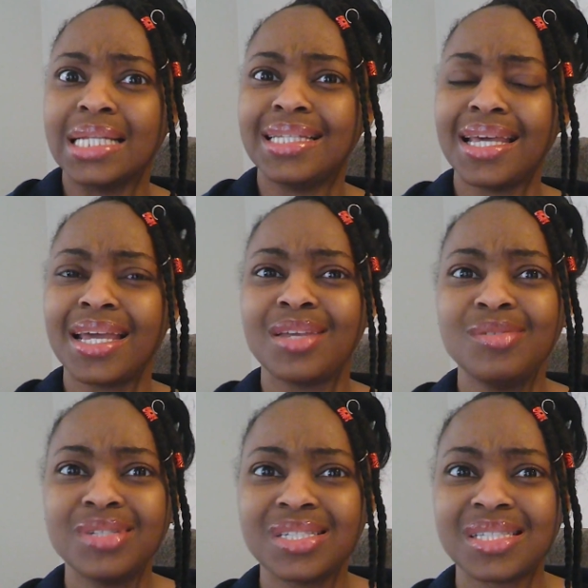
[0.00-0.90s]
dang,
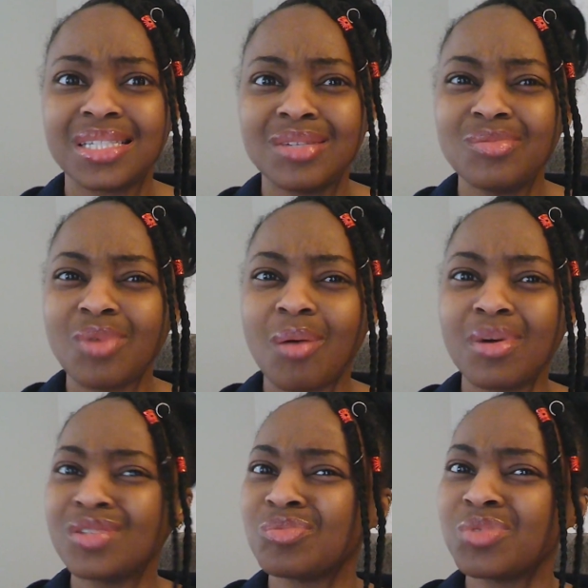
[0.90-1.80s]
you
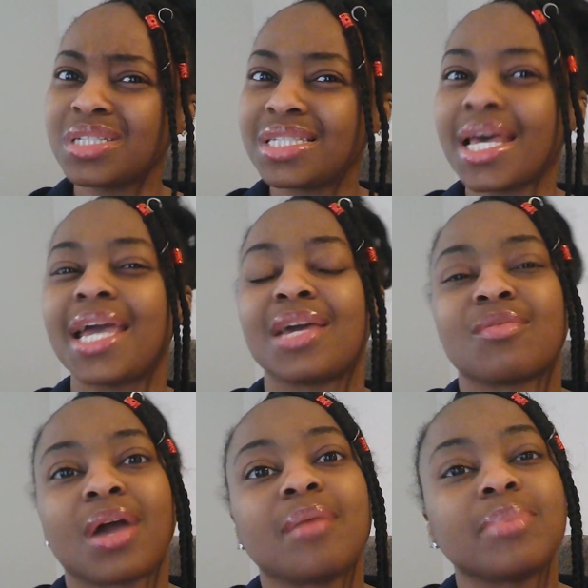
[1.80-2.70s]
always risk taking,
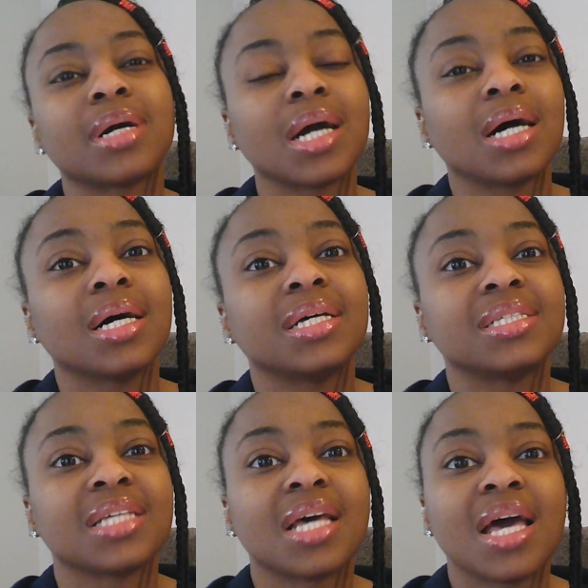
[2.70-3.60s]
right? Because
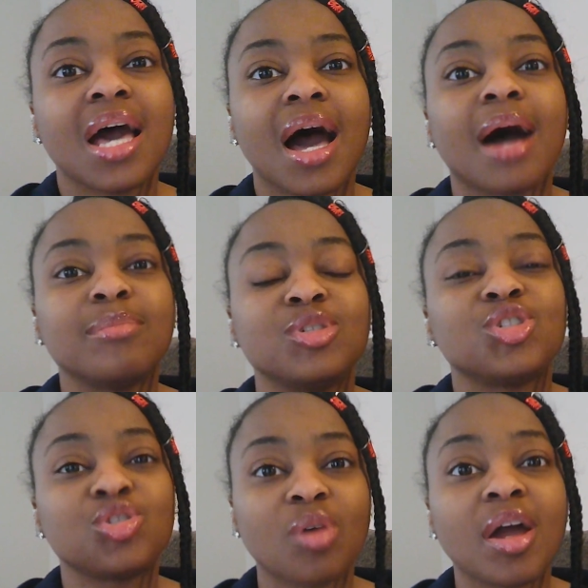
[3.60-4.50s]
I'm just
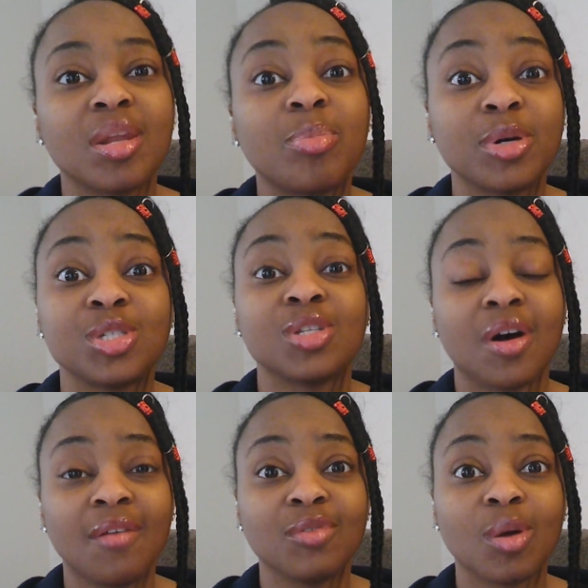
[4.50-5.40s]
trying to push the
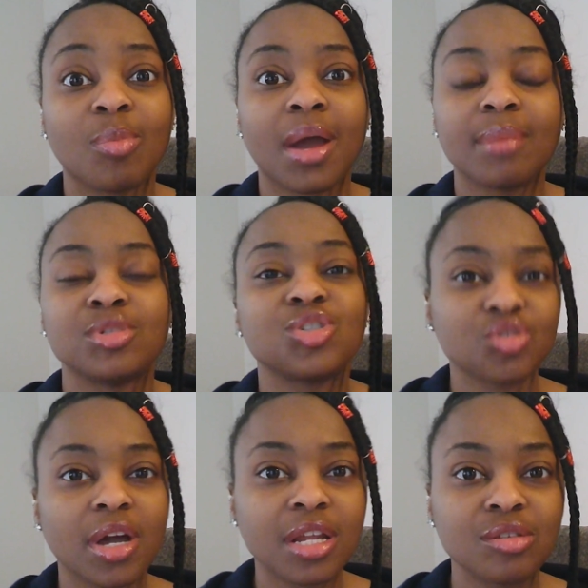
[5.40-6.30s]
envelope, right? I'm just
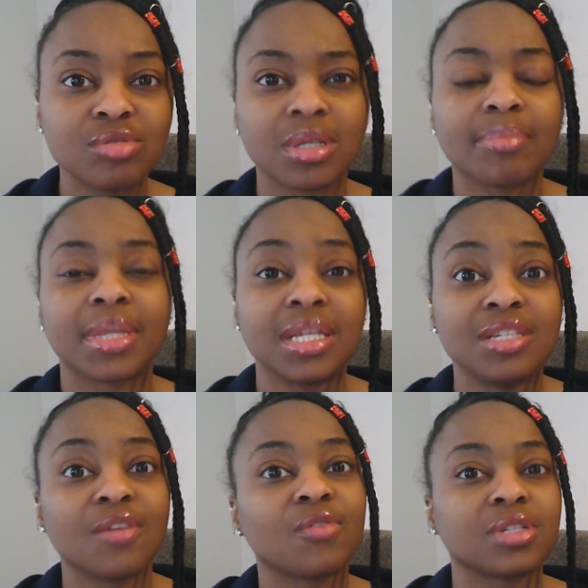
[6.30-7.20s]
trying to do something
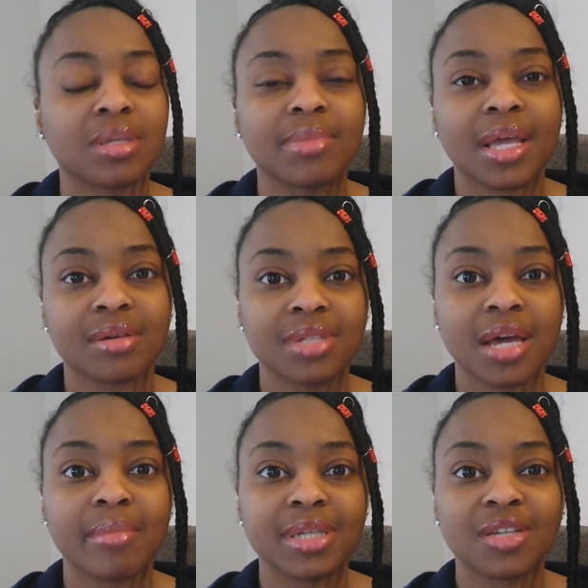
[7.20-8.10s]
different, something outside
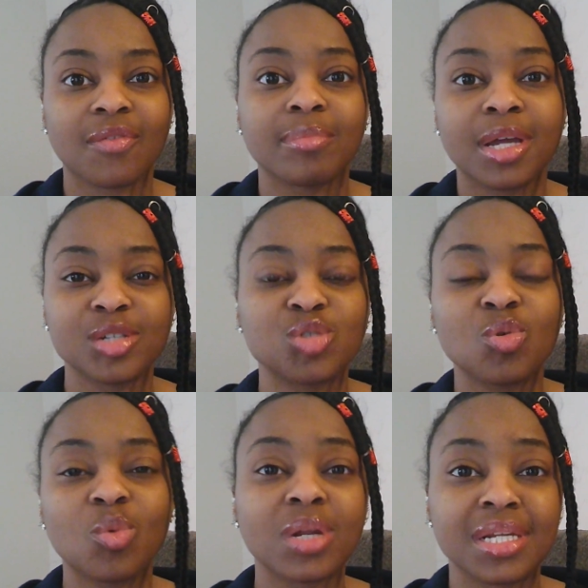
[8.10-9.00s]
of myself. I'm not sure
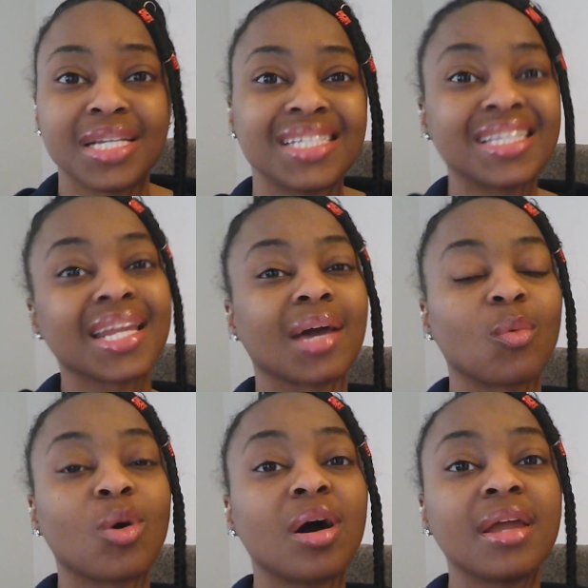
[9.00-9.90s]
what it is that I
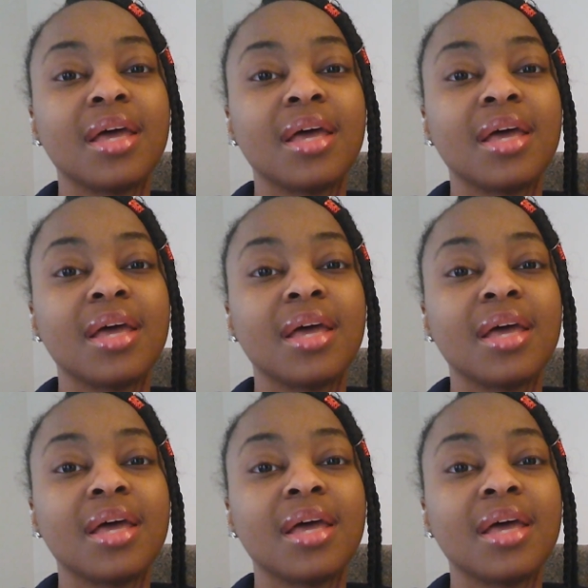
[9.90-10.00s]
want,